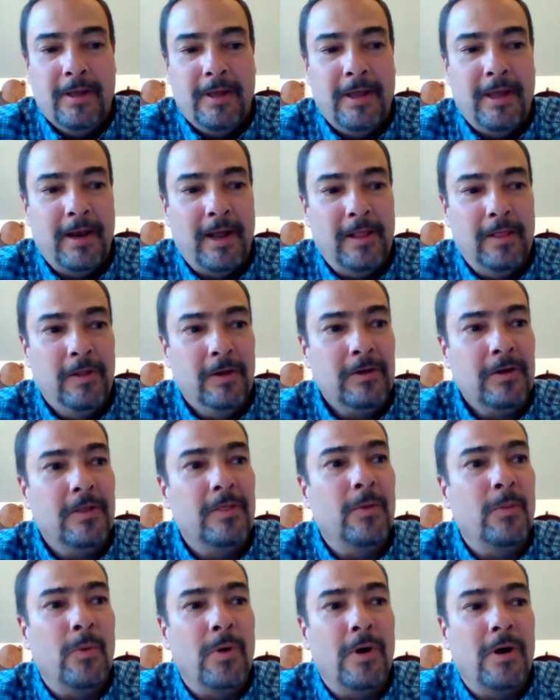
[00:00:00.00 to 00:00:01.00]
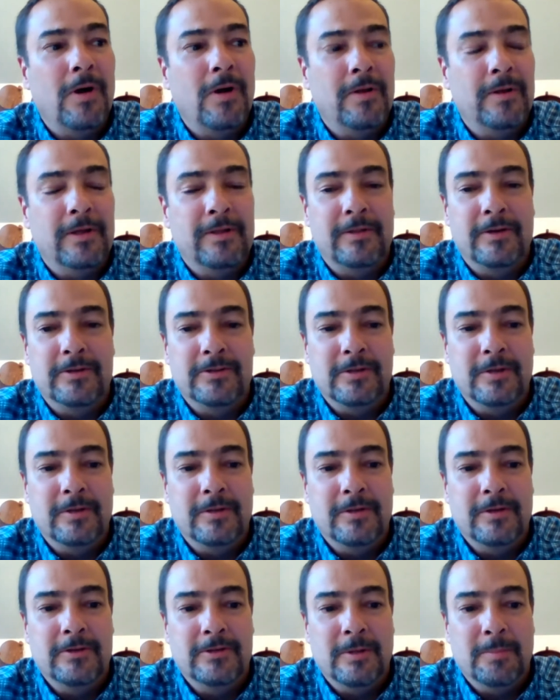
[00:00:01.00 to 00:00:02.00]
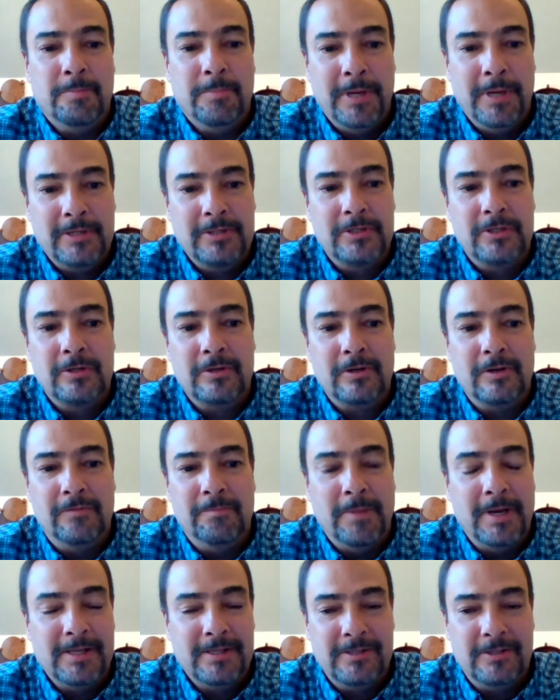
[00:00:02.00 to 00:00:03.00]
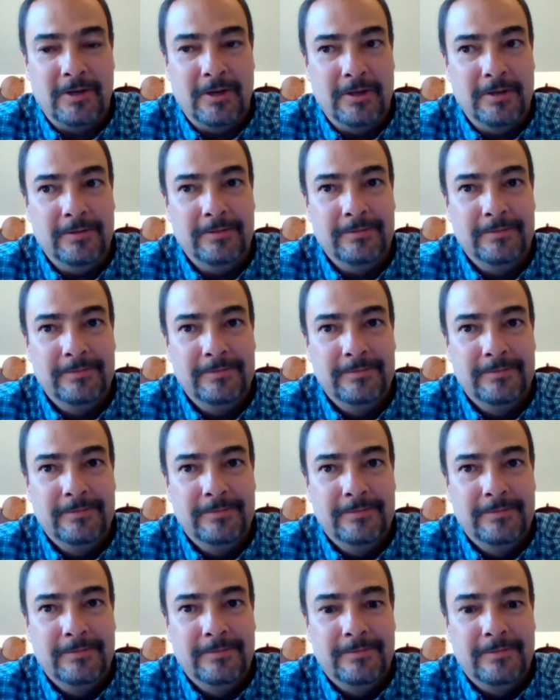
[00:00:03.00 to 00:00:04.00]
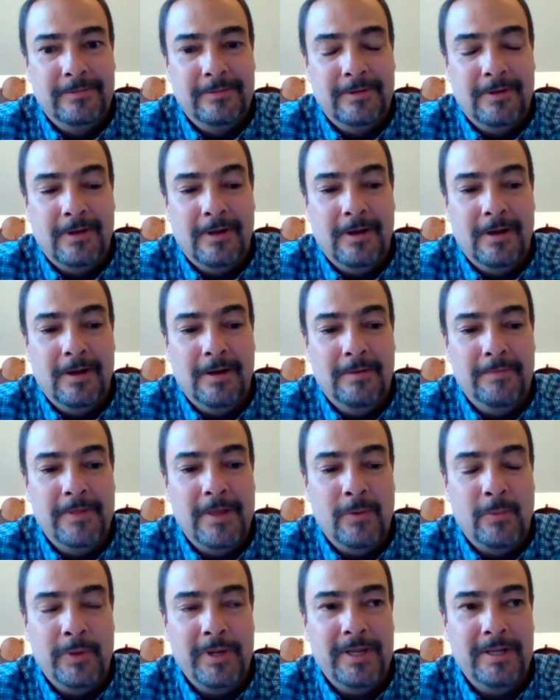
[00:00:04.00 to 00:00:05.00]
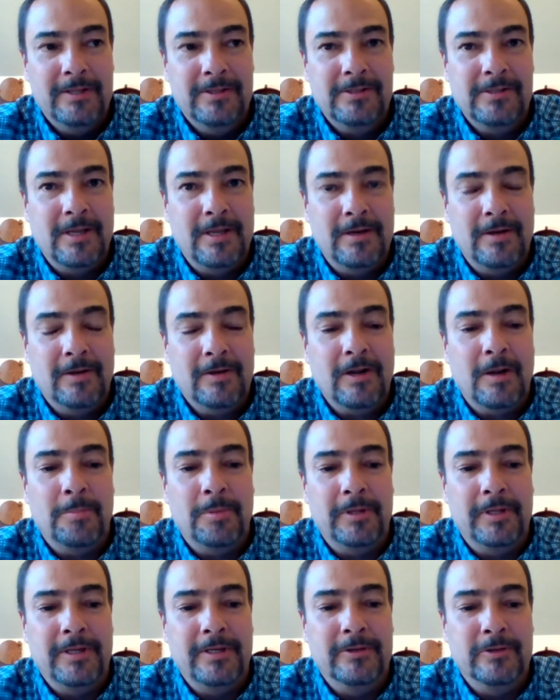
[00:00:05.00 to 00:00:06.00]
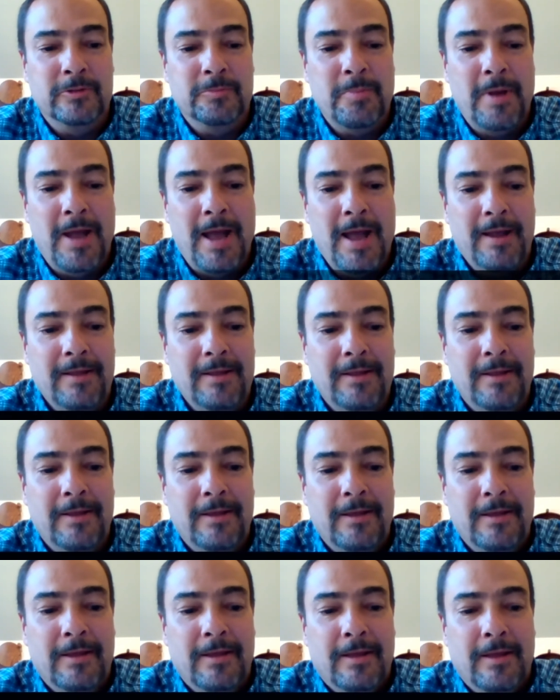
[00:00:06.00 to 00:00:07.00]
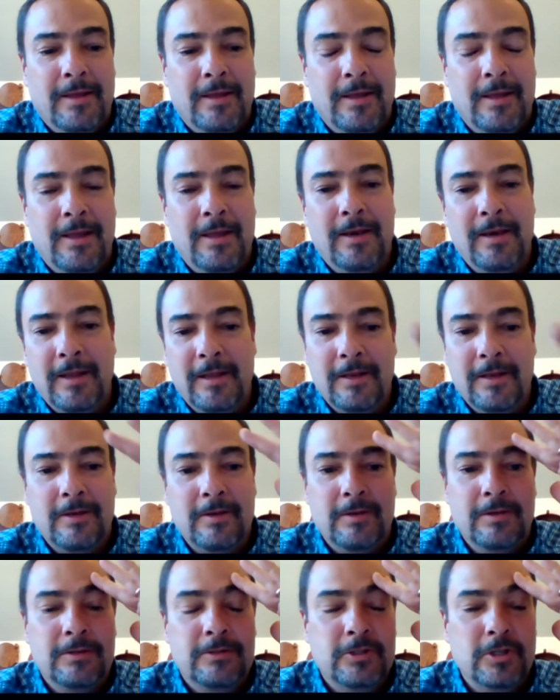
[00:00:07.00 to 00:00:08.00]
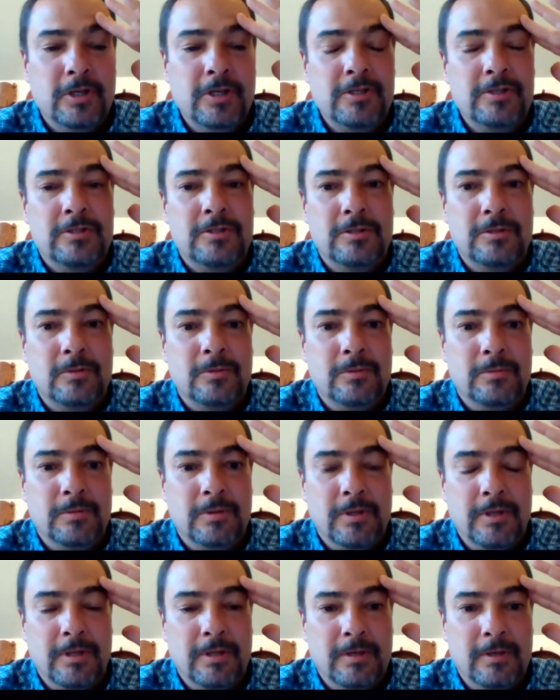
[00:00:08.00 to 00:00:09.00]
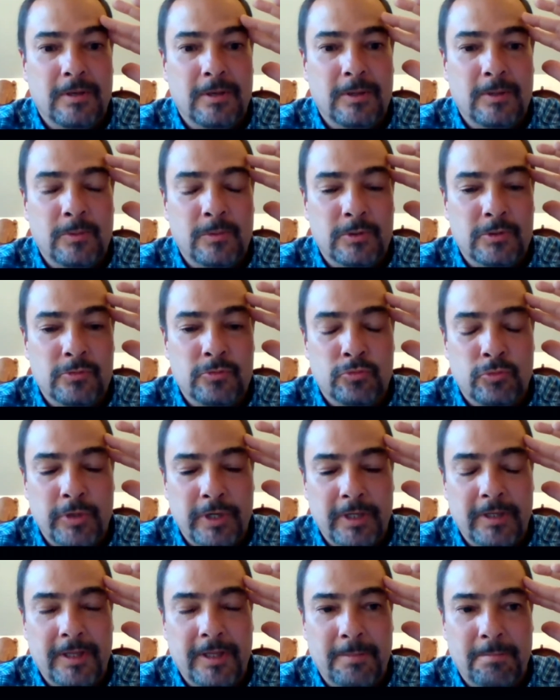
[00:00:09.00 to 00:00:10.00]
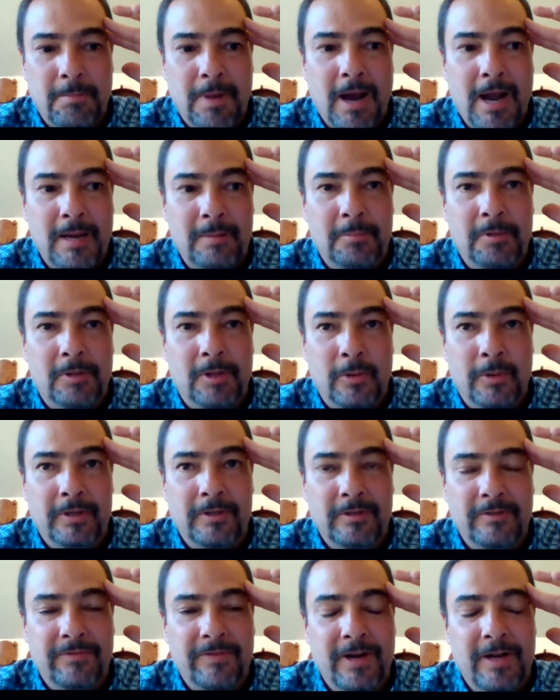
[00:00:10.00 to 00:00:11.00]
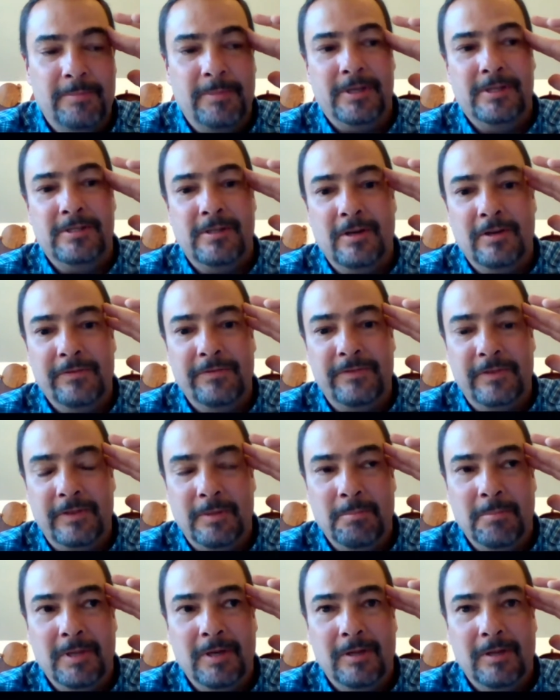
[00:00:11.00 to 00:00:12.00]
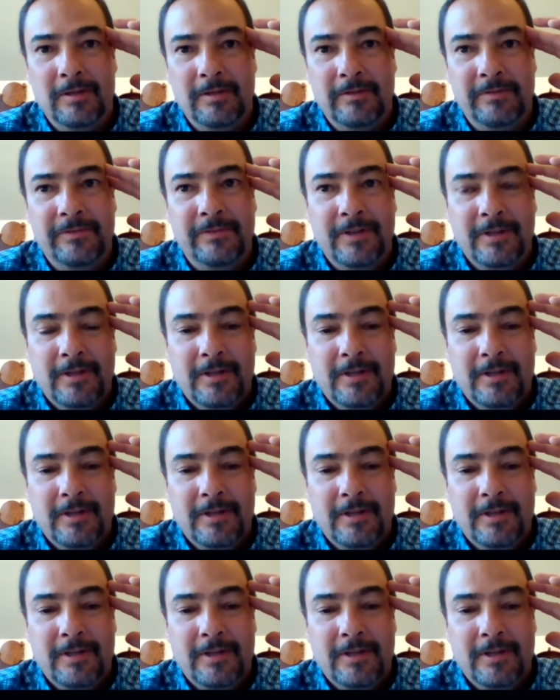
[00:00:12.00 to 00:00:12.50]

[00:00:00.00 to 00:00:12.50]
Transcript: And I look on the wall, and there's a picture of my son that we had sent a couple of years back, and it was really mind blowing to find myself in the middle of